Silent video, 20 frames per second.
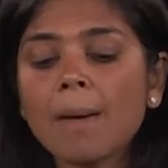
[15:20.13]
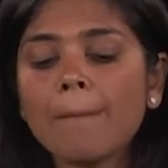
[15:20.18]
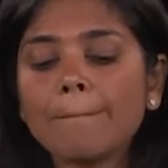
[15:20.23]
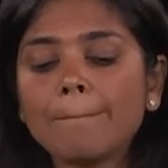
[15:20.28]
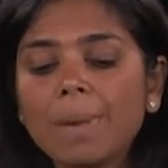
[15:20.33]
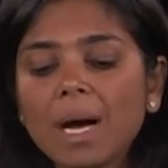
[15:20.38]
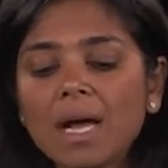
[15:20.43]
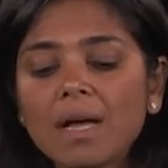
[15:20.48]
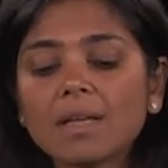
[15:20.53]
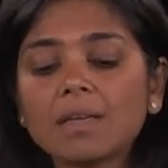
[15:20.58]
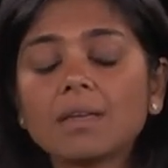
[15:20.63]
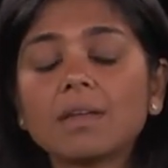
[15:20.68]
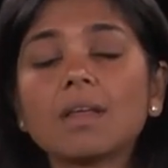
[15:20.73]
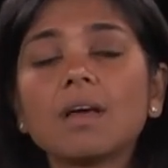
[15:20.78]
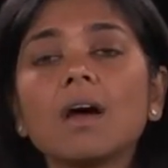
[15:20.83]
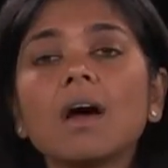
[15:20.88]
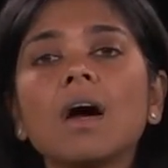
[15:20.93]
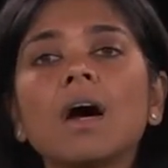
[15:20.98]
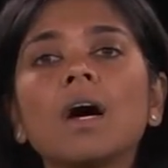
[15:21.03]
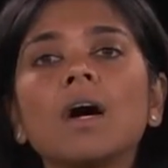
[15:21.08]
But
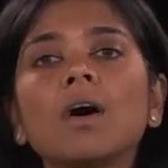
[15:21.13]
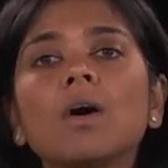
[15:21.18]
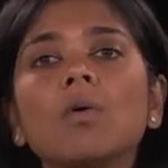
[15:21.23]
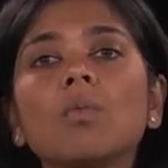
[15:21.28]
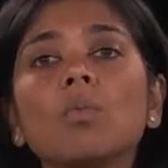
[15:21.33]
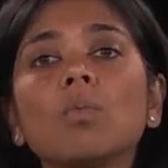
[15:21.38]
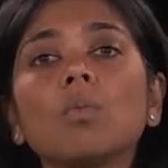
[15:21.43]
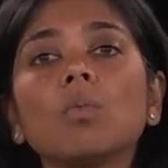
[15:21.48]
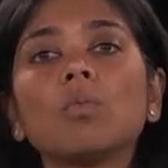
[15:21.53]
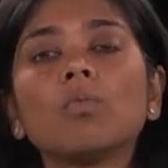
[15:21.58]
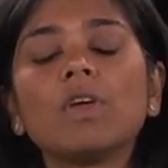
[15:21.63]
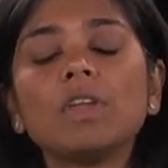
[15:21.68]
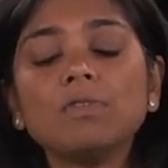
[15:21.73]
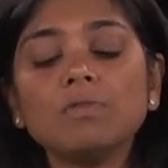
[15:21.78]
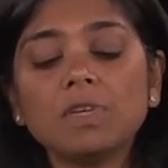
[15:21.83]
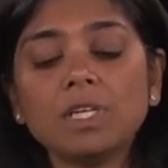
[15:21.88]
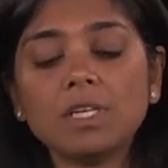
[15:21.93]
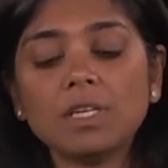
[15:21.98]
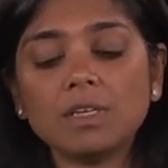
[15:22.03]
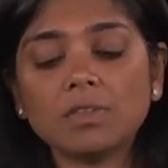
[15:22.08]
uh, when
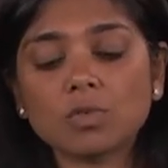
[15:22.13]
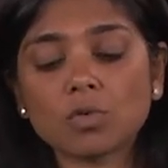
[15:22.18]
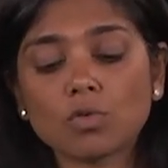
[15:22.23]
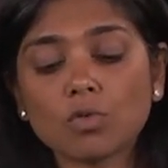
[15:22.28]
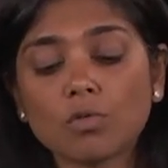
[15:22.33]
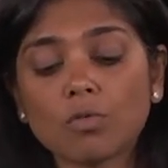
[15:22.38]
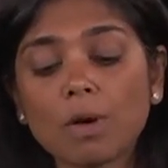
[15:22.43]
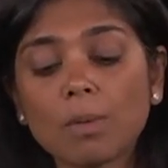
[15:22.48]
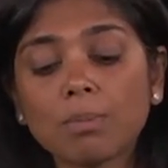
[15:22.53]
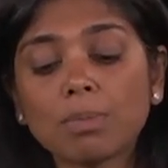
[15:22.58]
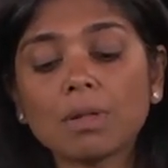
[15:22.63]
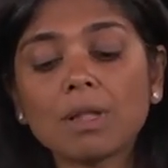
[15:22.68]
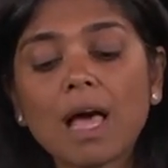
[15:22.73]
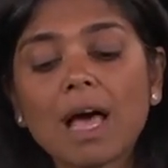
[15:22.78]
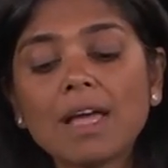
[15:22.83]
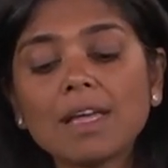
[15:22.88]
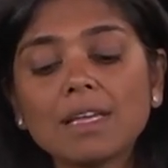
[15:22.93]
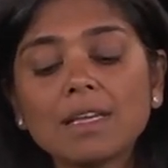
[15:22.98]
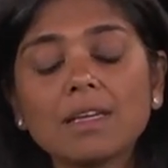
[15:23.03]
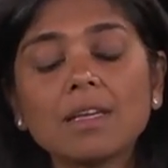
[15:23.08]
we sort of
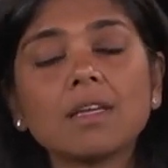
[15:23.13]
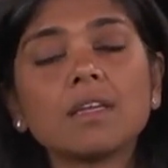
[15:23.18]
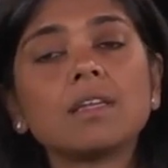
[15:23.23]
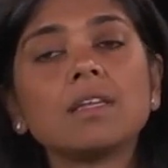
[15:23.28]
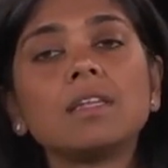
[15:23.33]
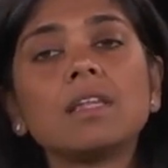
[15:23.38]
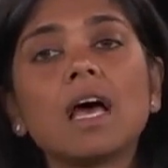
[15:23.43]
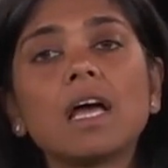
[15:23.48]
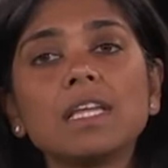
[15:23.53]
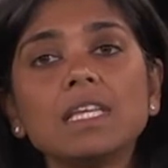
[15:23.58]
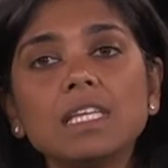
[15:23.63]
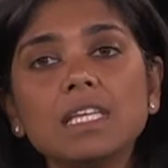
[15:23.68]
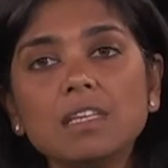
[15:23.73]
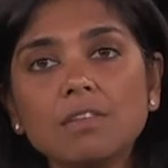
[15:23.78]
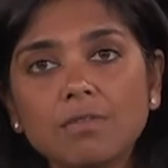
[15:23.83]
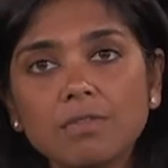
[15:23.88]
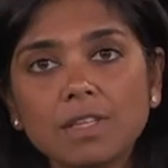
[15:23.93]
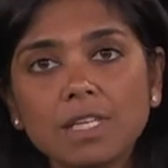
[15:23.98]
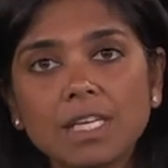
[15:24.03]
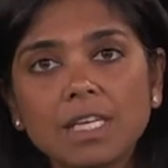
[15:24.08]
apply
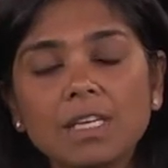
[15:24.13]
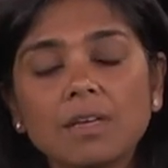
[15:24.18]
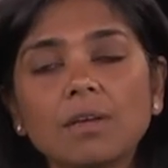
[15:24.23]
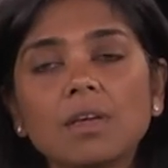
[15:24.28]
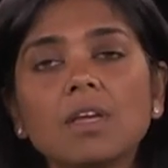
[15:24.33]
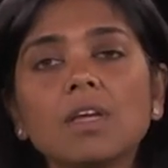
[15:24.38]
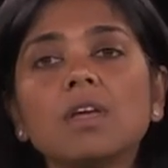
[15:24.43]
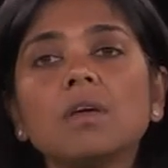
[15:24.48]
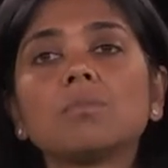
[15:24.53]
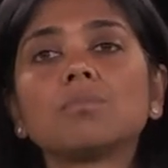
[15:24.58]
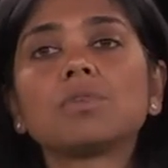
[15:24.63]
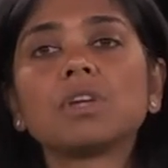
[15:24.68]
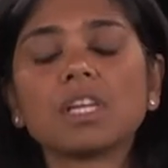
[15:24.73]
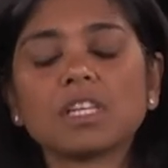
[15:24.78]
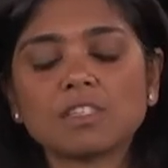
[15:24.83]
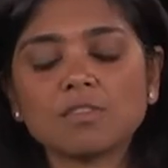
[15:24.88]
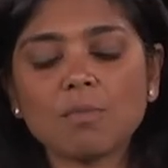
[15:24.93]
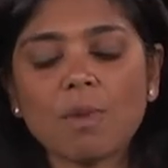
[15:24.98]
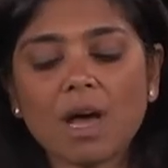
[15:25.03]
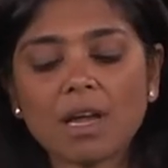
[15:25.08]
naively
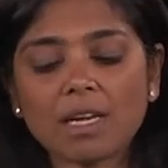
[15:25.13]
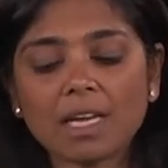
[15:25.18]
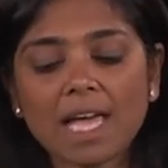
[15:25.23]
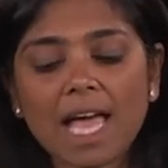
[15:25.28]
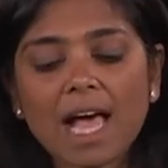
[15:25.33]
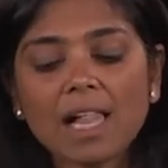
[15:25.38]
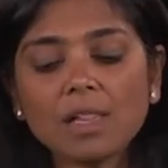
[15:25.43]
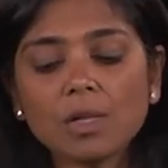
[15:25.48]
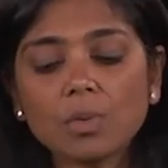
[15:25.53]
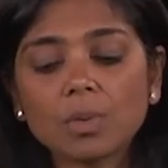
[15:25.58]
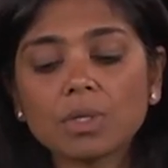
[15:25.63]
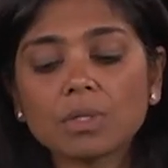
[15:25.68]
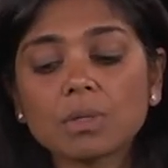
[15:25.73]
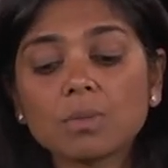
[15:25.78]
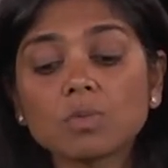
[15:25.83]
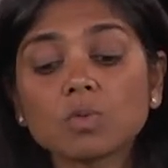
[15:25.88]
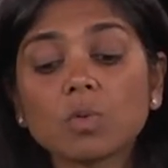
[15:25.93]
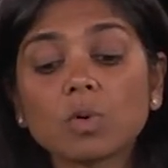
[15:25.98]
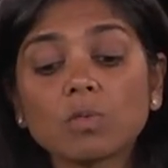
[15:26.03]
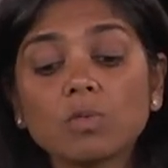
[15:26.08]
predictive modeling
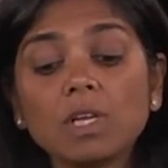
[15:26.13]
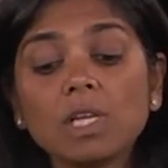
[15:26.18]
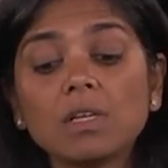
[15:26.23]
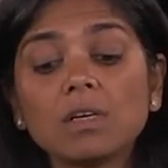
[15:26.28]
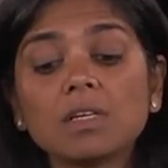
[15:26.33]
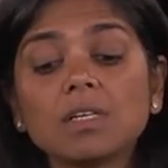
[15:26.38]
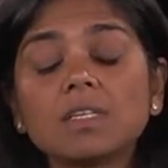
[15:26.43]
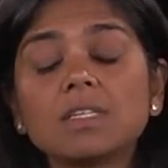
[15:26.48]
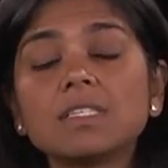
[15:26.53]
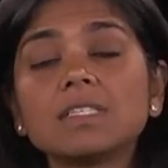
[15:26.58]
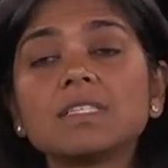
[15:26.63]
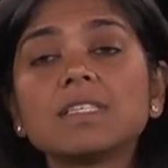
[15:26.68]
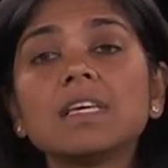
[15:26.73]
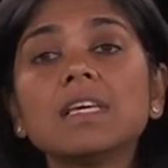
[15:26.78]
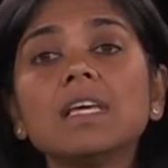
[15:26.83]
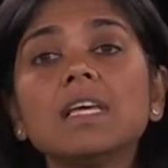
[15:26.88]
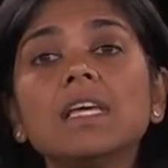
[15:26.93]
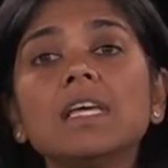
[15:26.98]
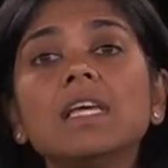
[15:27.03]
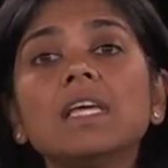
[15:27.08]
algorithms, what we learn is
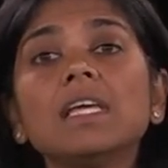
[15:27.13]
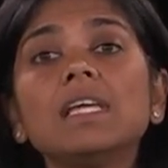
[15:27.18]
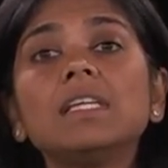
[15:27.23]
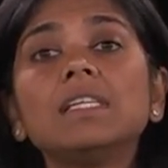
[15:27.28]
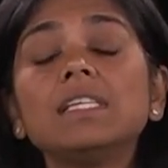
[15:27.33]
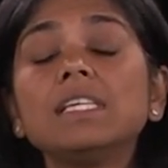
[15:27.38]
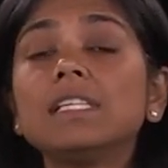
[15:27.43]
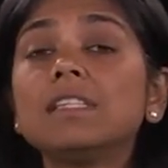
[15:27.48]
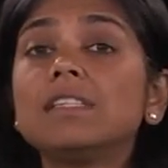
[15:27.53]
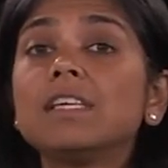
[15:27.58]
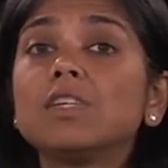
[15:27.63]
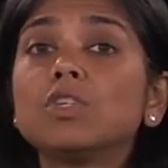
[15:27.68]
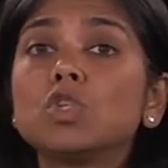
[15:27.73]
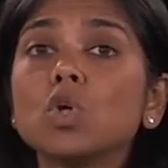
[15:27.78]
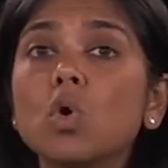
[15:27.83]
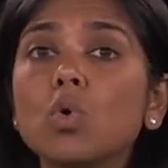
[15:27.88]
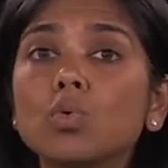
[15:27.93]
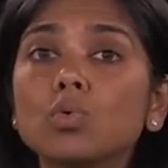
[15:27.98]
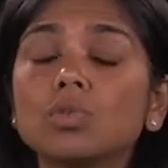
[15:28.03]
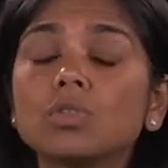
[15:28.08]
indeed they
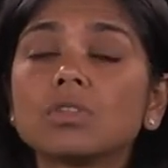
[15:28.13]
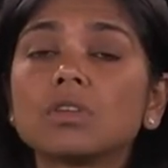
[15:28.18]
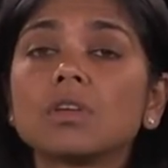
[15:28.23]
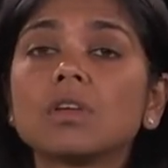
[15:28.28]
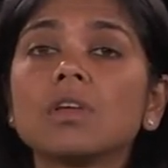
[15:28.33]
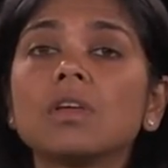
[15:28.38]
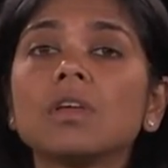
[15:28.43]
don't.